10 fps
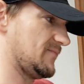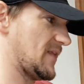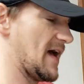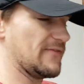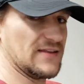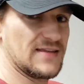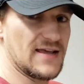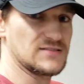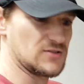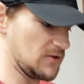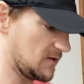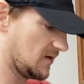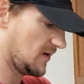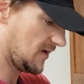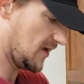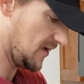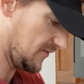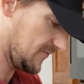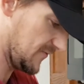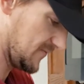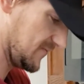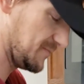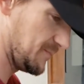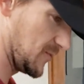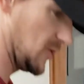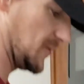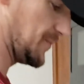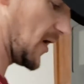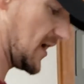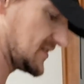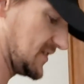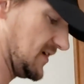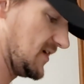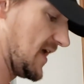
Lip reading: have the texture of good pasta.